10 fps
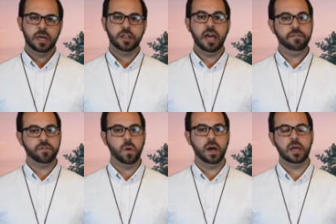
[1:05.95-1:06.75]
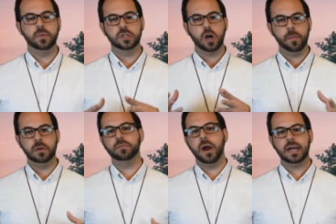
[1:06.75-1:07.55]
Therefore, it was a
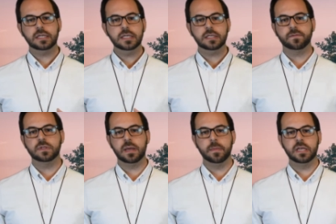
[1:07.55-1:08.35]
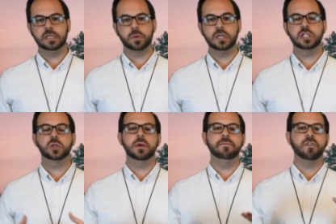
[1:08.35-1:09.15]
common practice for some of these priests
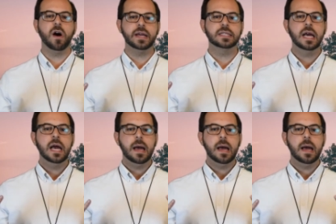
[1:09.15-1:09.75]
to invite